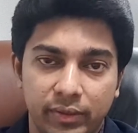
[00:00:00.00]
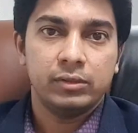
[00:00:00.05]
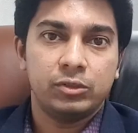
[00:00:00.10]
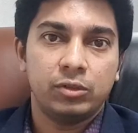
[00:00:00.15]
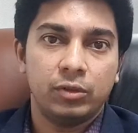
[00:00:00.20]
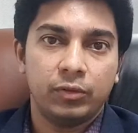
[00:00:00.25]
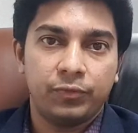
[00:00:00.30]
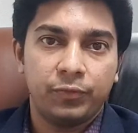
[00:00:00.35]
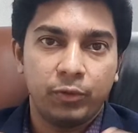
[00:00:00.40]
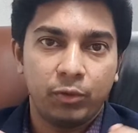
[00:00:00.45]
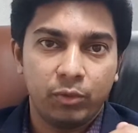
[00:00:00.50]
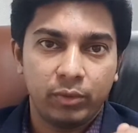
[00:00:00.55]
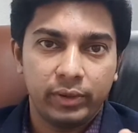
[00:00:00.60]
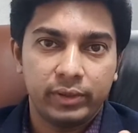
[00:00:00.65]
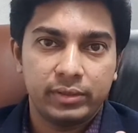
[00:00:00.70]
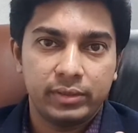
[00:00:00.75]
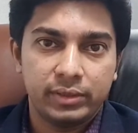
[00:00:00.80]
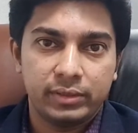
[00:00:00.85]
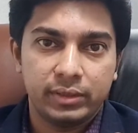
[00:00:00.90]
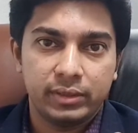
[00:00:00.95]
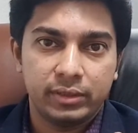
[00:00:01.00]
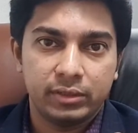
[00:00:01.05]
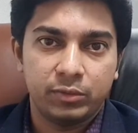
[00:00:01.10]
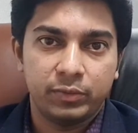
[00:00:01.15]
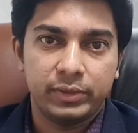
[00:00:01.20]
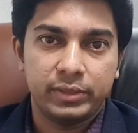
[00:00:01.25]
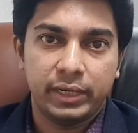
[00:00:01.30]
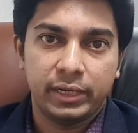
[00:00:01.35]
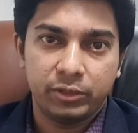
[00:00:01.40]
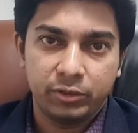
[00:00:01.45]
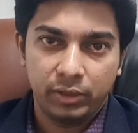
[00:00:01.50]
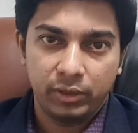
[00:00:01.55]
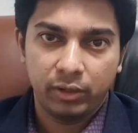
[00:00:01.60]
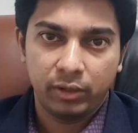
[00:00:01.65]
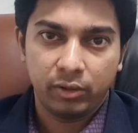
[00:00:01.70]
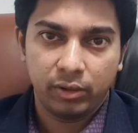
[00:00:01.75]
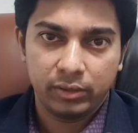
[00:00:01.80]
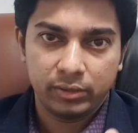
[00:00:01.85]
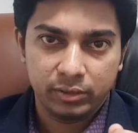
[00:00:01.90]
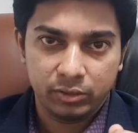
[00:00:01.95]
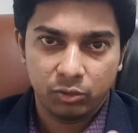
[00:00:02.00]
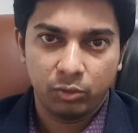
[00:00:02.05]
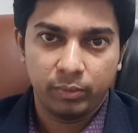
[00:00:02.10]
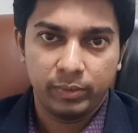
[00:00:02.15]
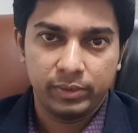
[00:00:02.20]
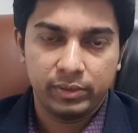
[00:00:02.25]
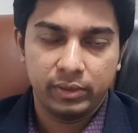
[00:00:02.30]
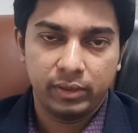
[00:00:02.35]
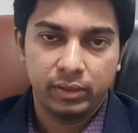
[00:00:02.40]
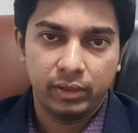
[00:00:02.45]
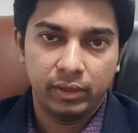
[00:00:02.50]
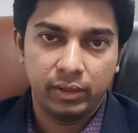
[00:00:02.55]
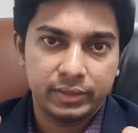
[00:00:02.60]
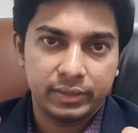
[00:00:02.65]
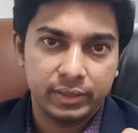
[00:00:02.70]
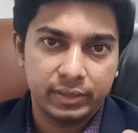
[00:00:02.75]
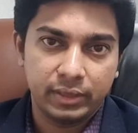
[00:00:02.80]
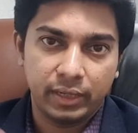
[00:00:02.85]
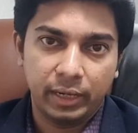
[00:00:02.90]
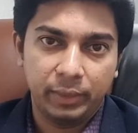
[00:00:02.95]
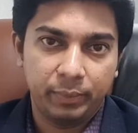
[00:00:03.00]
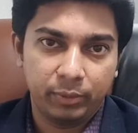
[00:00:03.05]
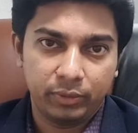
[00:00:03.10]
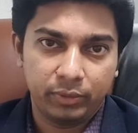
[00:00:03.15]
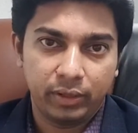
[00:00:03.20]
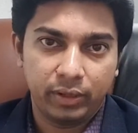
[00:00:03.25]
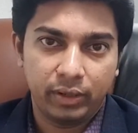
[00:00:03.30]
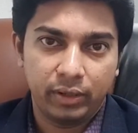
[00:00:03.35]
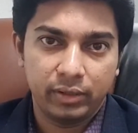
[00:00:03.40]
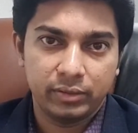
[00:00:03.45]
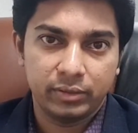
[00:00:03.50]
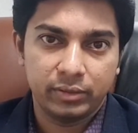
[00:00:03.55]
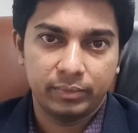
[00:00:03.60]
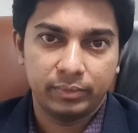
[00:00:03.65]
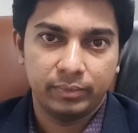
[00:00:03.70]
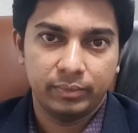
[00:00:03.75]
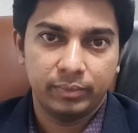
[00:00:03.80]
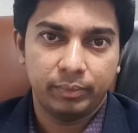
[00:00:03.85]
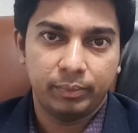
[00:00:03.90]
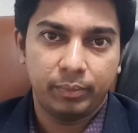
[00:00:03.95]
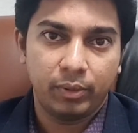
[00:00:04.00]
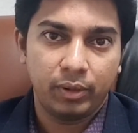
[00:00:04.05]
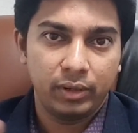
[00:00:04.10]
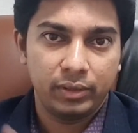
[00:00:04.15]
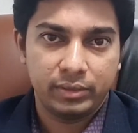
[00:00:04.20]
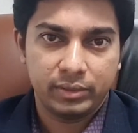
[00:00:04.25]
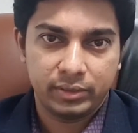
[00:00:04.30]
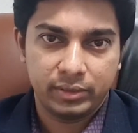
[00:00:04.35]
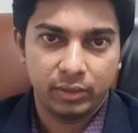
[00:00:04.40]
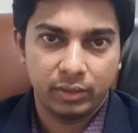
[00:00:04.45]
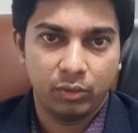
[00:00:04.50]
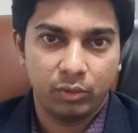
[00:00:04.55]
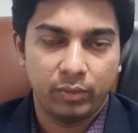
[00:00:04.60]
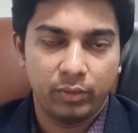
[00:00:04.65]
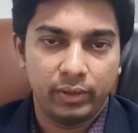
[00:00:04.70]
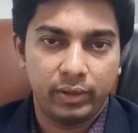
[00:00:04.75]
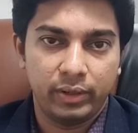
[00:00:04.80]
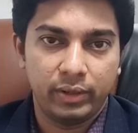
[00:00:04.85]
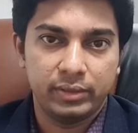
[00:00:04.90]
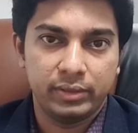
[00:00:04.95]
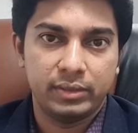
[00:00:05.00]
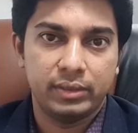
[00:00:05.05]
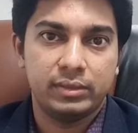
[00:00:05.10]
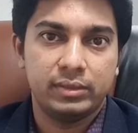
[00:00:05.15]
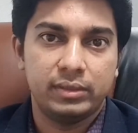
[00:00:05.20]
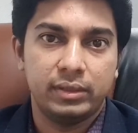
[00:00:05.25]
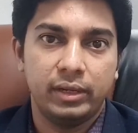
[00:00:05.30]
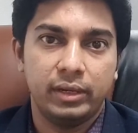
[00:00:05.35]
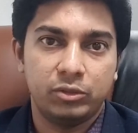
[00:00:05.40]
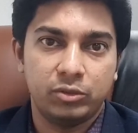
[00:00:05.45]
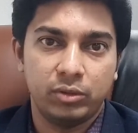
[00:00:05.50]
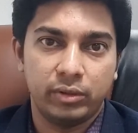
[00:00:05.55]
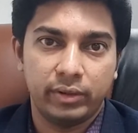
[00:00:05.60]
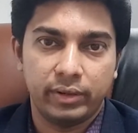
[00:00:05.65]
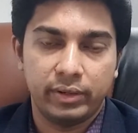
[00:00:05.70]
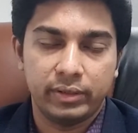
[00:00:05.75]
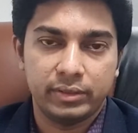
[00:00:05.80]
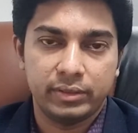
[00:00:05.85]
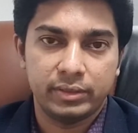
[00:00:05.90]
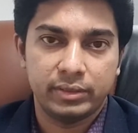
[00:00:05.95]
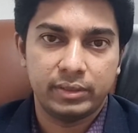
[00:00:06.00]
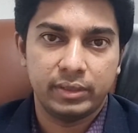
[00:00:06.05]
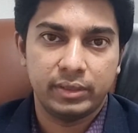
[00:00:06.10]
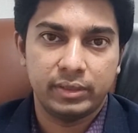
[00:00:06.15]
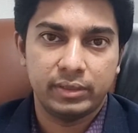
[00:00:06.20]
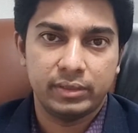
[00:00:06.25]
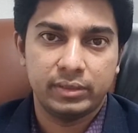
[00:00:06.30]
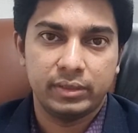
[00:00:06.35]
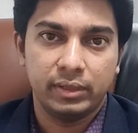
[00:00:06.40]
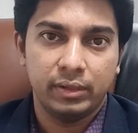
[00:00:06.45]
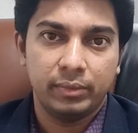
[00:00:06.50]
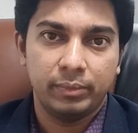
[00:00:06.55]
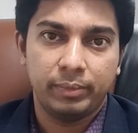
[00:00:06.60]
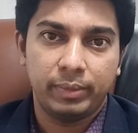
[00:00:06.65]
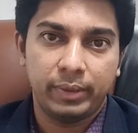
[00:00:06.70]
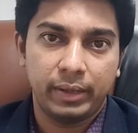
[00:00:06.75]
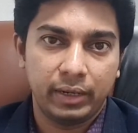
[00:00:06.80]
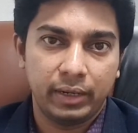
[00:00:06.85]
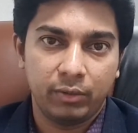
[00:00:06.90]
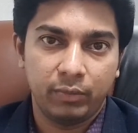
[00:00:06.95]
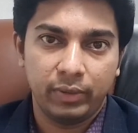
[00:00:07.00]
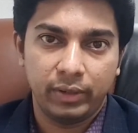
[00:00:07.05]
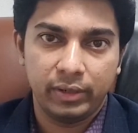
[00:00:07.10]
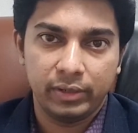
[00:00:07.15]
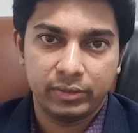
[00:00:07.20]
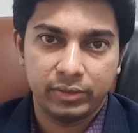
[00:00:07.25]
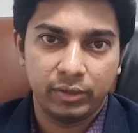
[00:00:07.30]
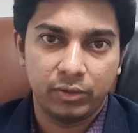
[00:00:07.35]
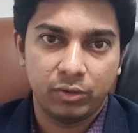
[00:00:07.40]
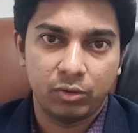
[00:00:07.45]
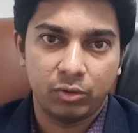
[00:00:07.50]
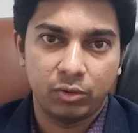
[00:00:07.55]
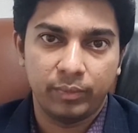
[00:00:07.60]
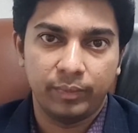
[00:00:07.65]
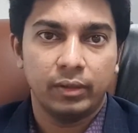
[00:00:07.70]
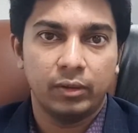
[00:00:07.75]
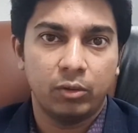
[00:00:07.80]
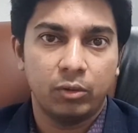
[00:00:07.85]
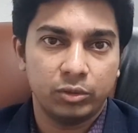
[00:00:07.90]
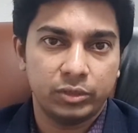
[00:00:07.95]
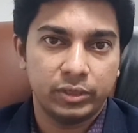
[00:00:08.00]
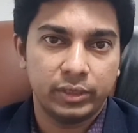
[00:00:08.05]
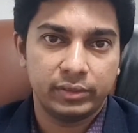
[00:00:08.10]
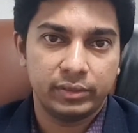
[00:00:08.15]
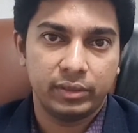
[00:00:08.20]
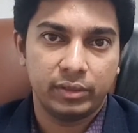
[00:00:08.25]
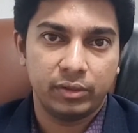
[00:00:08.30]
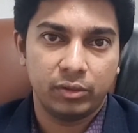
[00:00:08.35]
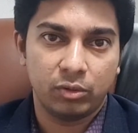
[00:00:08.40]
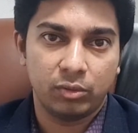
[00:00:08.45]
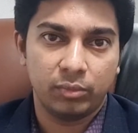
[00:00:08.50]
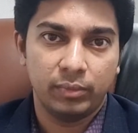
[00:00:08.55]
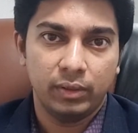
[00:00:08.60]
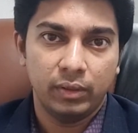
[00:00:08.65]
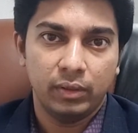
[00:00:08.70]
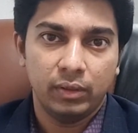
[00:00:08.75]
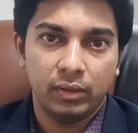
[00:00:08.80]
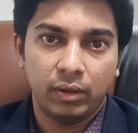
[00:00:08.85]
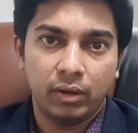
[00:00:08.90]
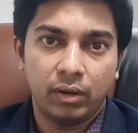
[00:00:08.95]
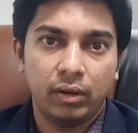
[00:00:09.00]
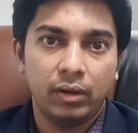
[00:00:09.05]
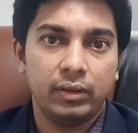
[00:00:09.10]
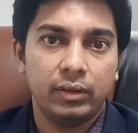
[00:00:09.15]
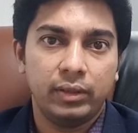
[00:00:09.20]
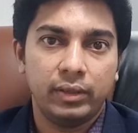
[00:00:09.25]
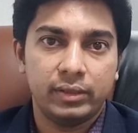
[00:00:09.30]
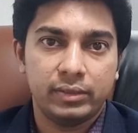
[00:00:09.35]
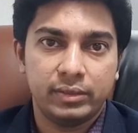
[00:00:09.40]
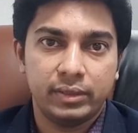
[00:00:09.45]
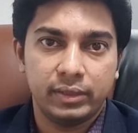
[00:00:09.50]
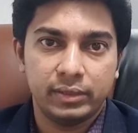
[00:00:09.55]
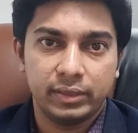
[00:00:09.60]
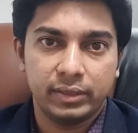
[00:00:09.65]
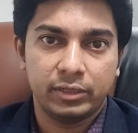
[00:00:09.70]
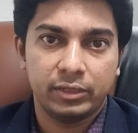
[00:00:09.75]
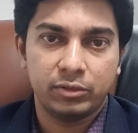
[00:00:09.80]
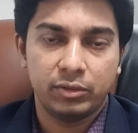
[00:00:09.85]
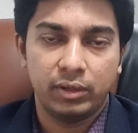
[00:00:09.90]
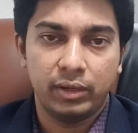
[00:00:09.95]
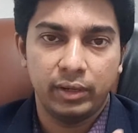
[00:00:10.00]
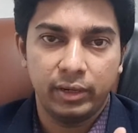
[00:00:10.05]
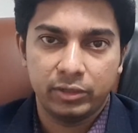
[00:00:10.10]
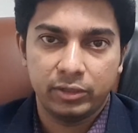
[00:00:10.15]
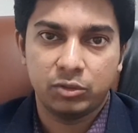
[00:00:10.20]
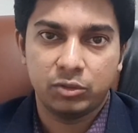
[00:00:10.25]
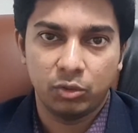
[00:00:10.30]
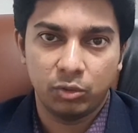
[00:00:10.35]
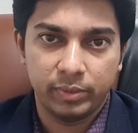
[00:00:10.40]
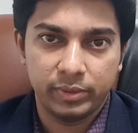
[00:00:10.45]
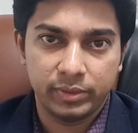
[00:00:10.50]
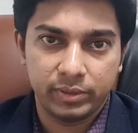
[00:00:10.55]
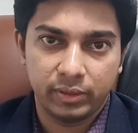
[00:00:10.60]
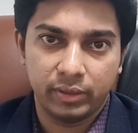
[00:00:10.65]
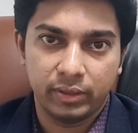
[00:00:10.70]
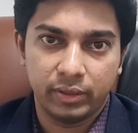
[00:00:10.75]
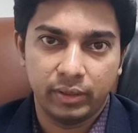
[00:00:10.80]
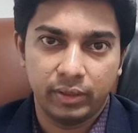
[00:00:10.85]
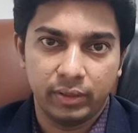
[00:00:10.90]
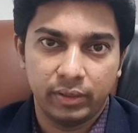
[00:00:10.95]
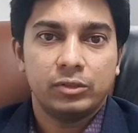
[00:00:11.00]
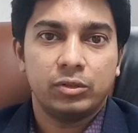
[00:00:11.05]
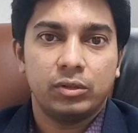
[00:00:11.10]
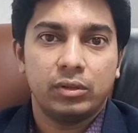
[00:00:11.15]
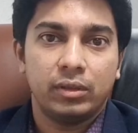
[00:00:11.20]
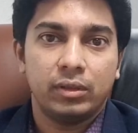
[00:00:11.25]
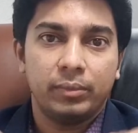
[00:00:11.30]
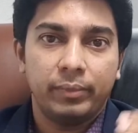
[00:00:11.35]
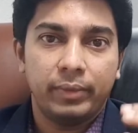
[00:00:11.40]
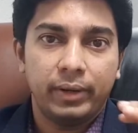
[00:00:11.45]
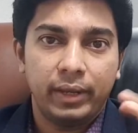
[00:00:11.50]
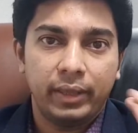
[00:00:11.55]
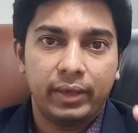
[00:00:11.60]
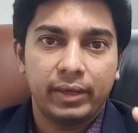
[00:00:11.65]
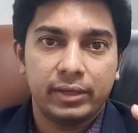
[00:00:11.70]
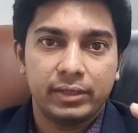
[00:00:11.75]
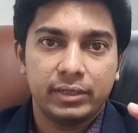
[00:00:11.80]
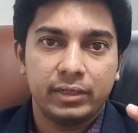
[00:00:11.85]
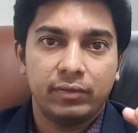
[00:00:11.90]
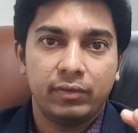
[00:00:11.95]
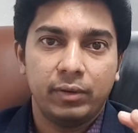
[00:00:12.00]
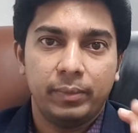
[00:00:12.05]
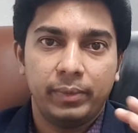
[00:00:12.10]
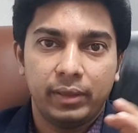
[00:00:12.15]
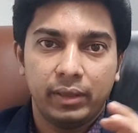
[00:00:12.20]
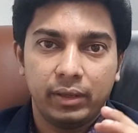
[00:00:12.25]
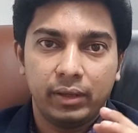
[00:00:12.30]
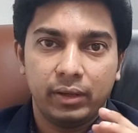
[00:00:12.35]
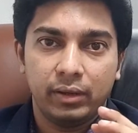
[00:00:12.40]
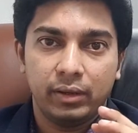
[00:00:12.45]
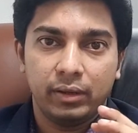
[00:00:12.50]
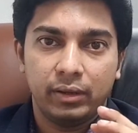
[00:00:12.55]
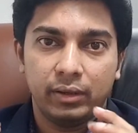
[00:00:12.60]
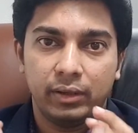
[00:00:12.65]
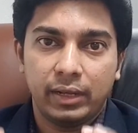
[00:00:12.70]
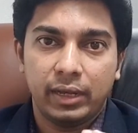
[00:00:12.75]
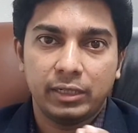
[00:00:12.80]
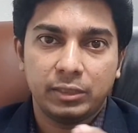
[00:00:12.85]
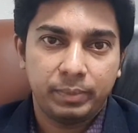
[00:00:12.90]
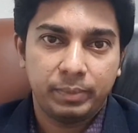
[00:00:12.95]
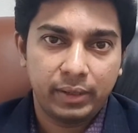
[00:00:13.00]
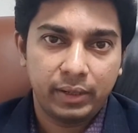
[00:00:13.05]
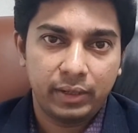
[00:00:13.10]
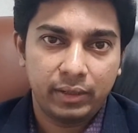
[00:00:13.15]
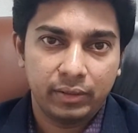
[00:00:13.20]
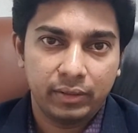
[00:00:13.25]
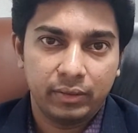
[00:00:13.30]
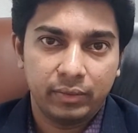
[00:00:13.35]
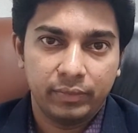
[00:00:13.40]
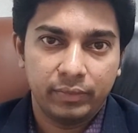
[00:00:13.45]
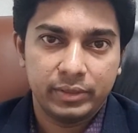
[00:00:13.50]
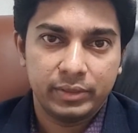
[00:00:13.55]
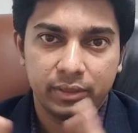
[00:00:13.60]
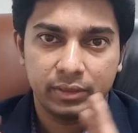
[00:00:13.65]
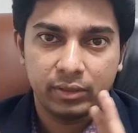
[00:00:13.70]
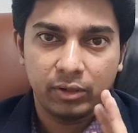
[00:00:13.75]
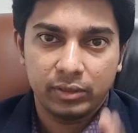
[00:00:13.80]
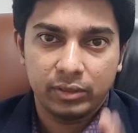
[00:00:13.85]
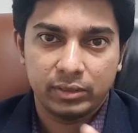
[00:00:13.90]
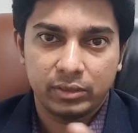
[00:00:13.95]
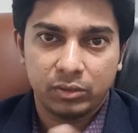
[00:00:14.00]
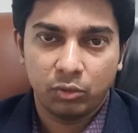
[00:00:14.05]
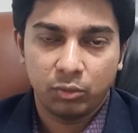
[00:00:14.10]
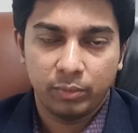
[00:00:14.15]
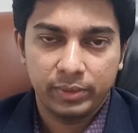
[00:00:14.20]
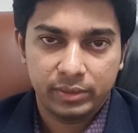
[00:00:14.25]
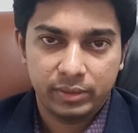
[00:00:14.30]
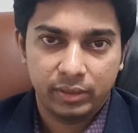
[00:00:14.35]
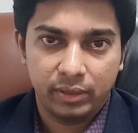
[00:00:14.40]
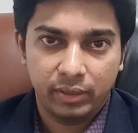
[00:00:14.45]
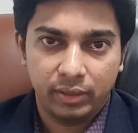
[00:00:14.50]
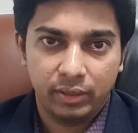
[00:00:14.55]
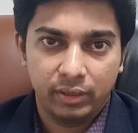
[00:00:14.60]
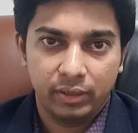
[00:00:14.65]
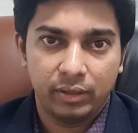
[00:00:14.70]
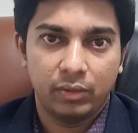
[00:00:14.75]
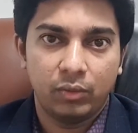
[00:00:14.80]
So few diseases which actually causes obesity, such as hypothyroidism, polycystic ovarian disease, insulin resistance, Prader-Willi syndrome, Cushing syndrome, all these things actually leads to obesity. So the medication will be the last part which causes obesity.